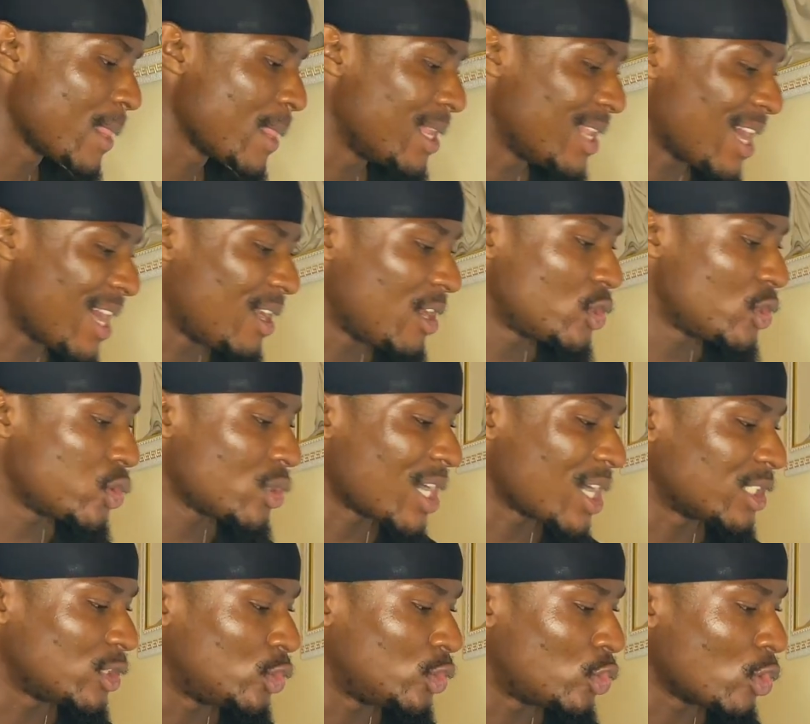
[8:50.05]
And let's look
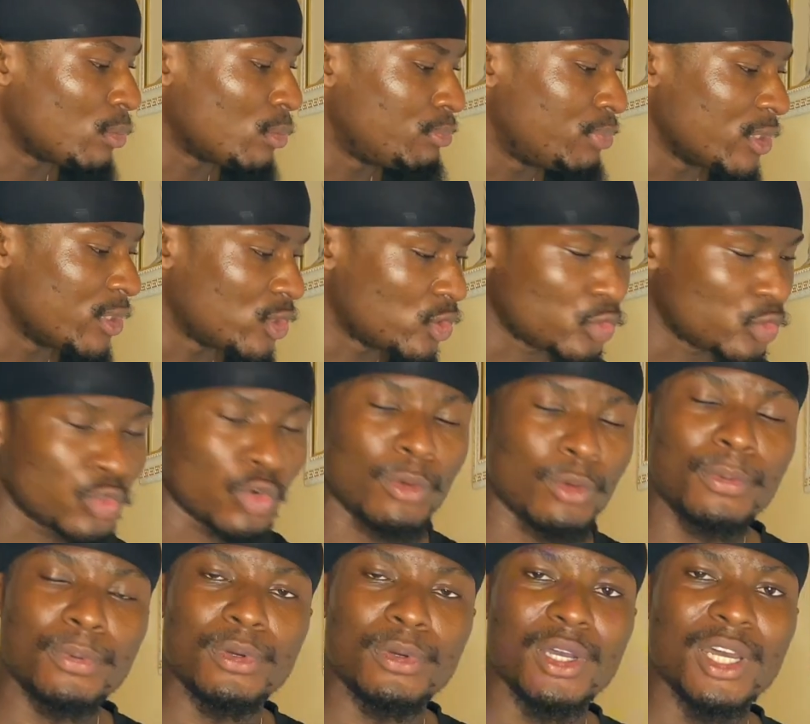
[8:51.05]
at drop based drop.
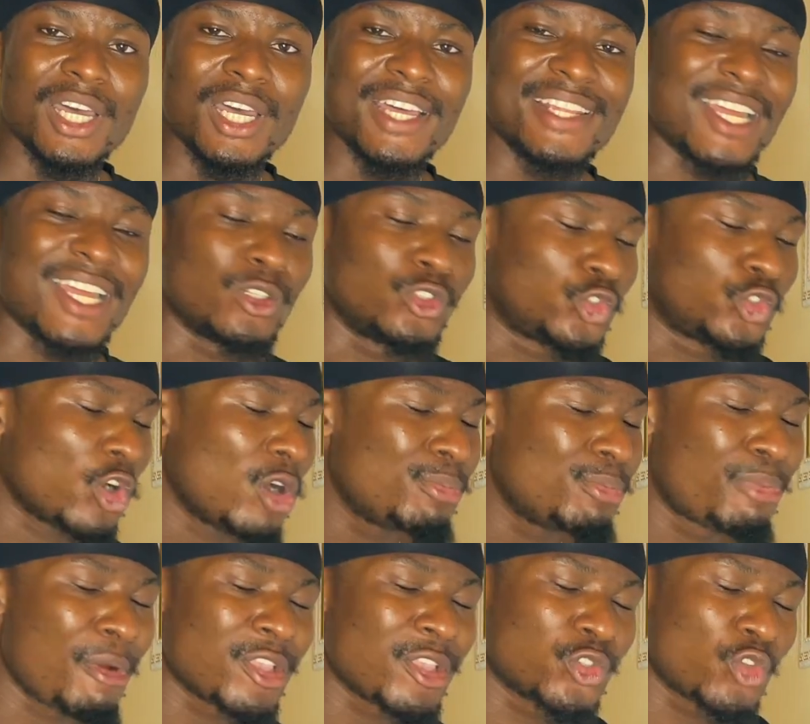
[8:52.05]
Now, drop
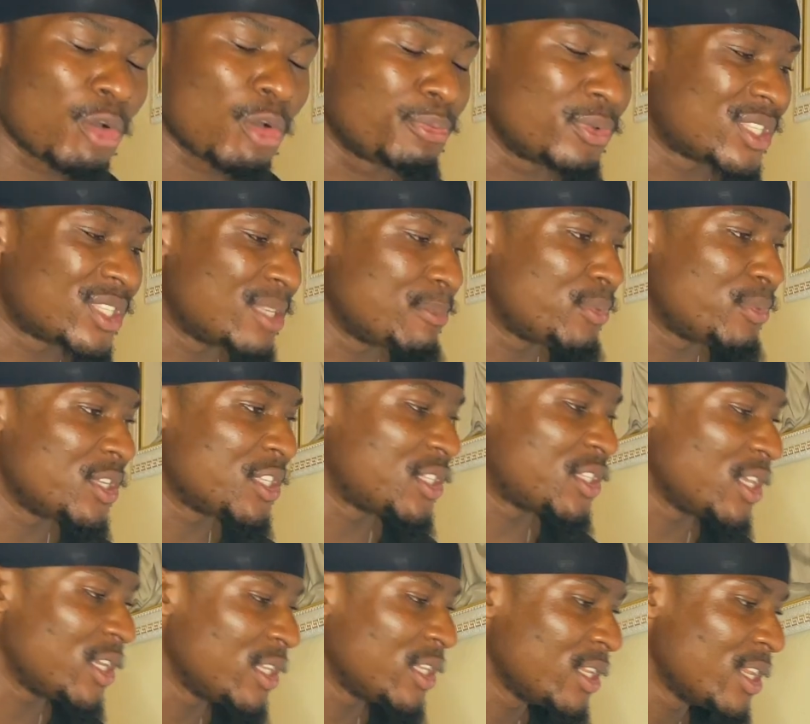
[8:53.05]
based drop is simply
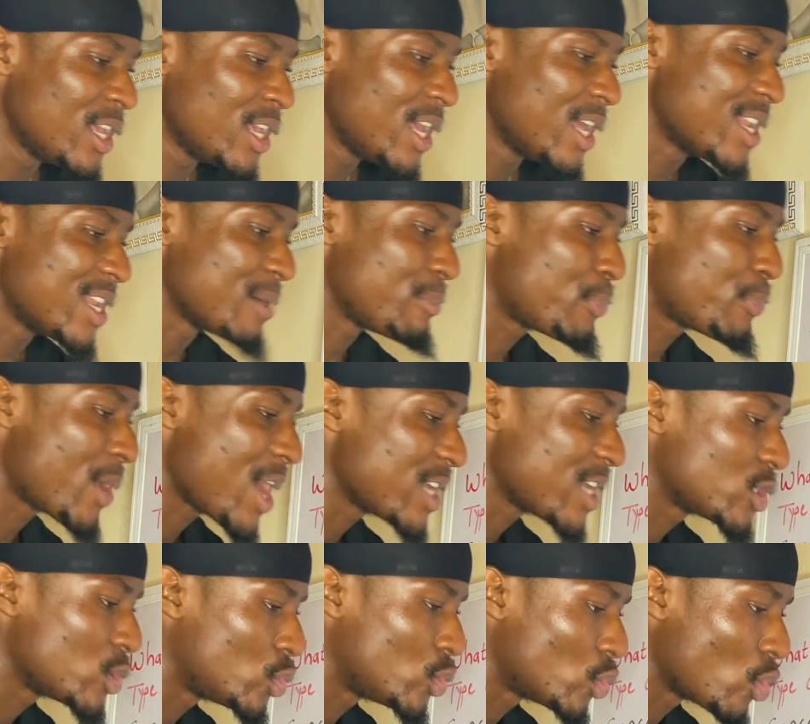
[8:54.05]
saying that
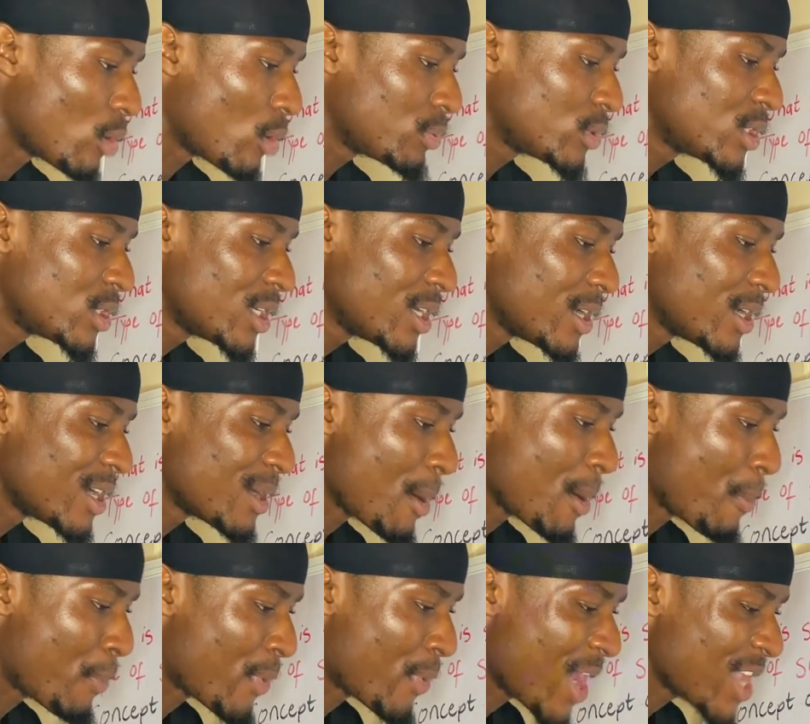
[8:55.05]
price drops,
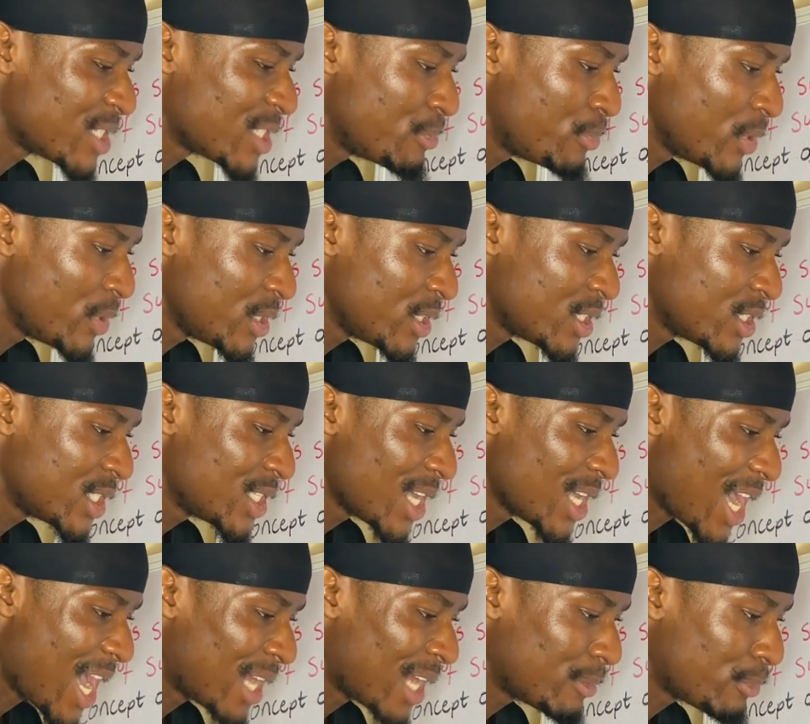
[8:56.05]
price based,
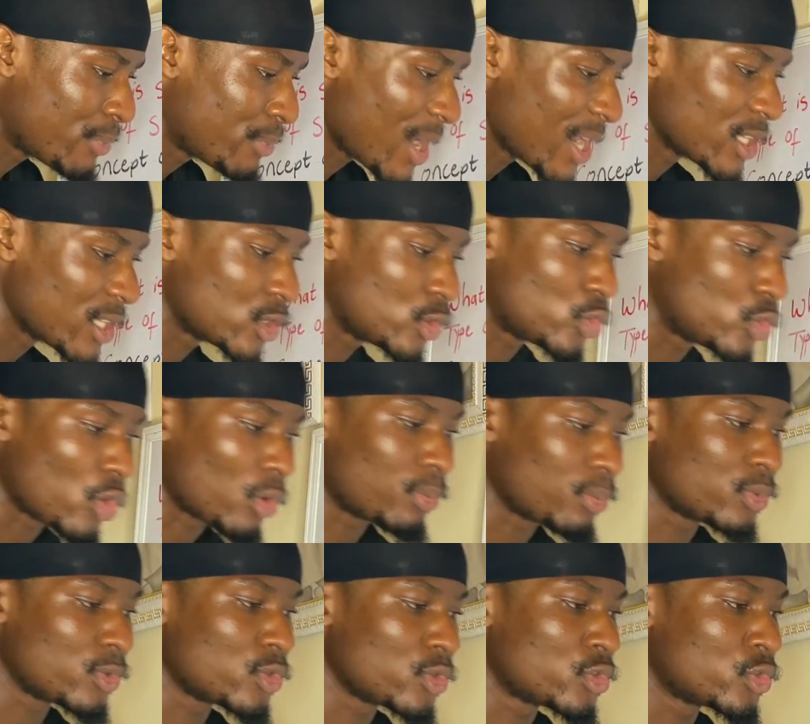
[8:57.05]
and price drop.
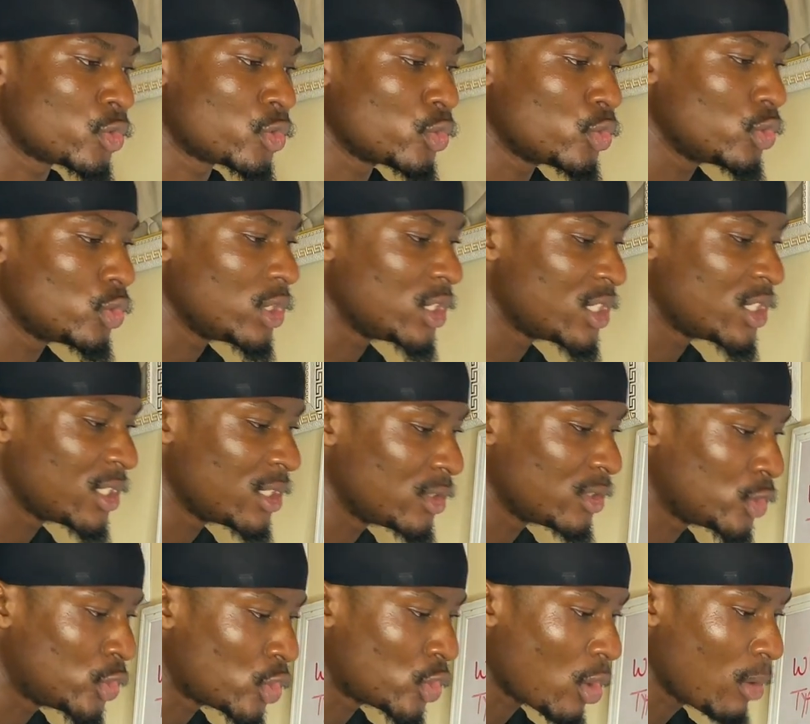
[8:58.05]
So it's a
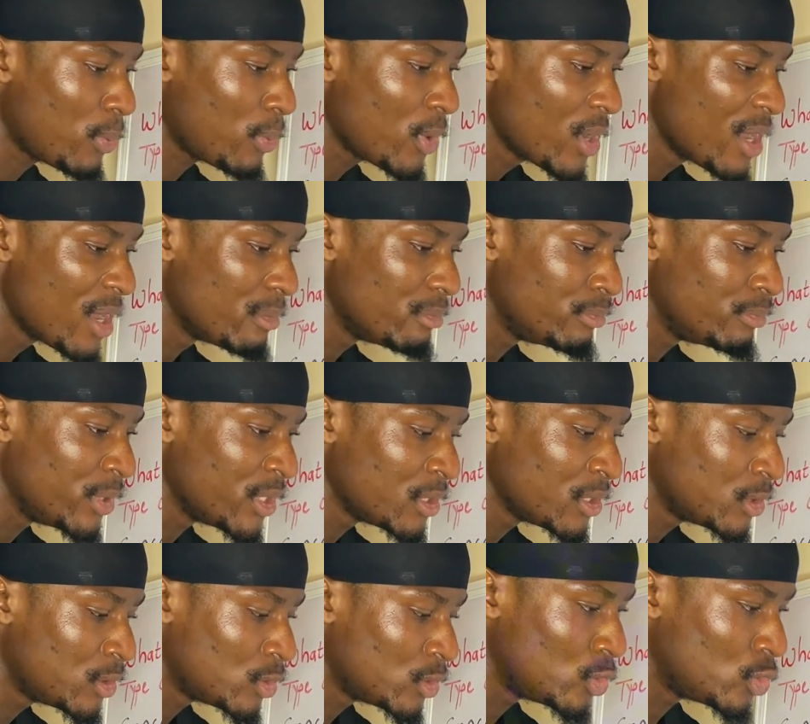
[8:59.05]
drop
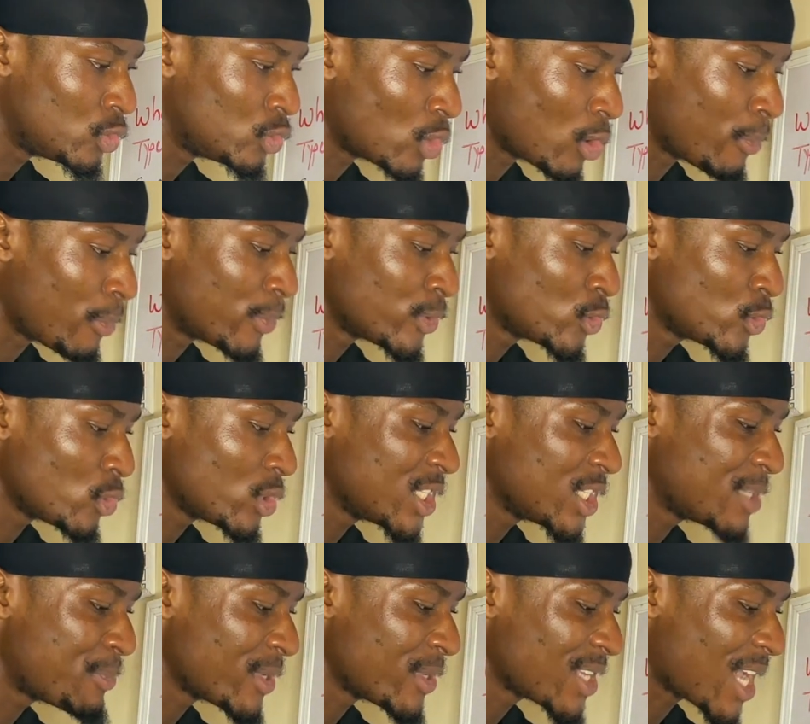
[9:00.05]
based drop. So this
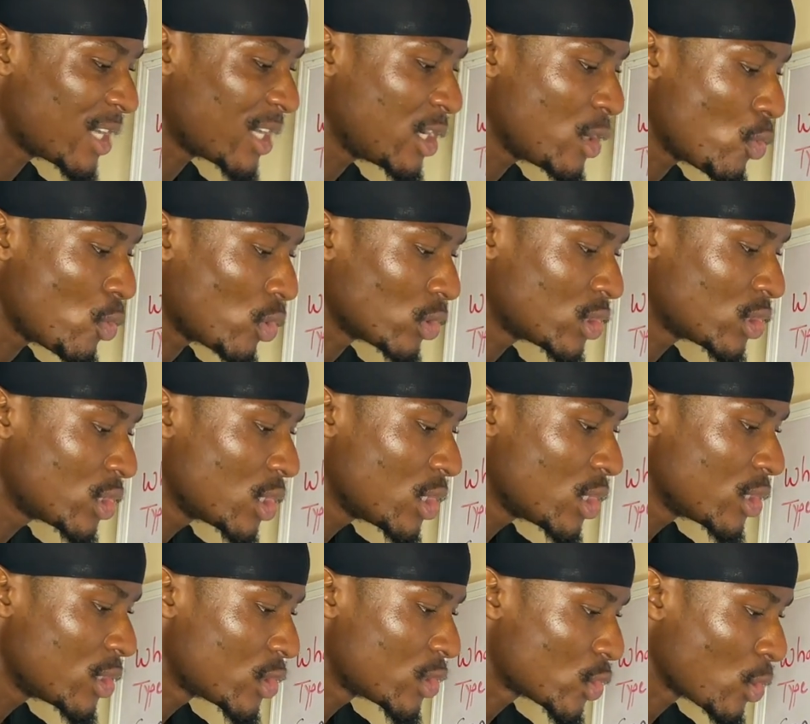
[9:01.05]
is basically what?
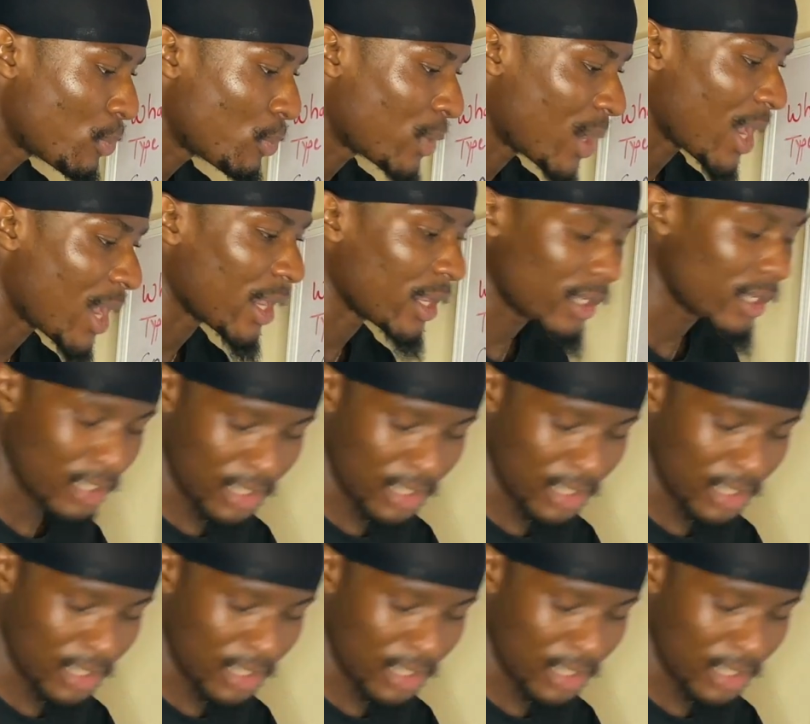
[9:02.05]
Supply.